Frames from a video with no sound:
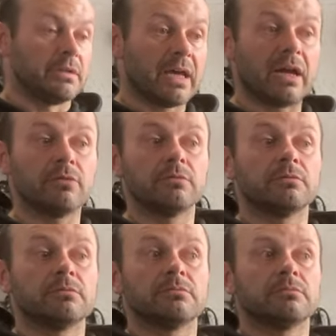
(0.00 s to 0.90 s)
Now,
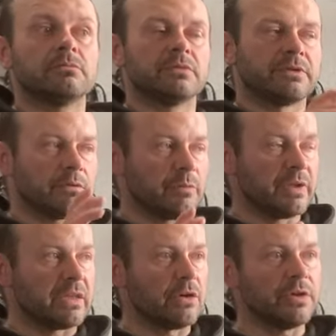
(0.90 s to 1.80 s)
going to
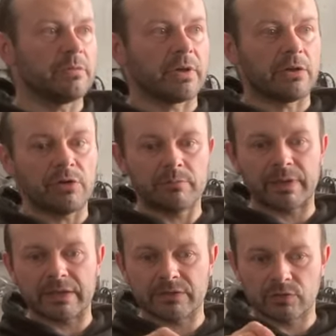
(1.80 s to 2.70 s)
be annoying by going
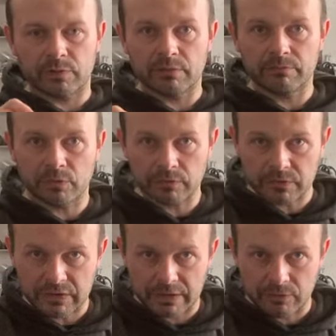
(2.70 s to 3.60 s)
back to my
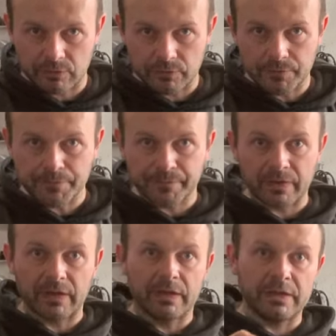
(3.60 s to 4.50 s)
motorcycle.
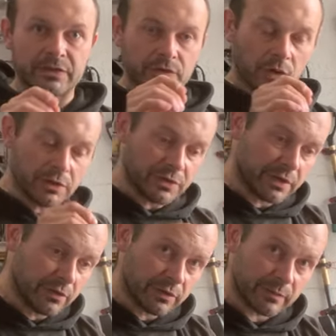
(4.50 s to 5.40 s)
It's
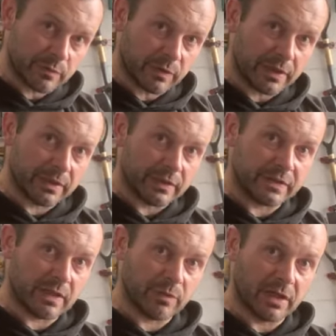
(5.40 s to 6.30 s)
200 kilograms bike,
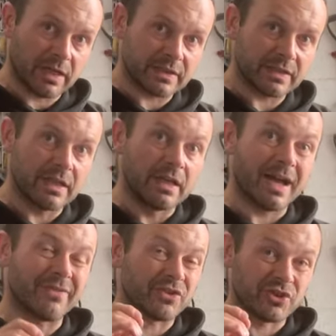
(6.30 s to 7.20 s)
same class.
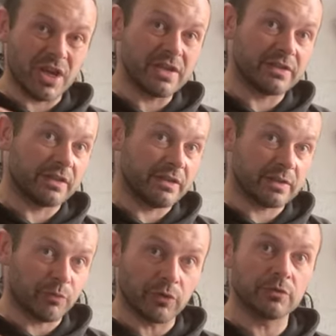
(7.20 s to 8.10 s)
I've changed it,
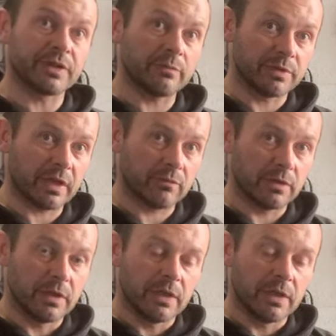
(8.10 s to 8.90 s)
it's a prototype now.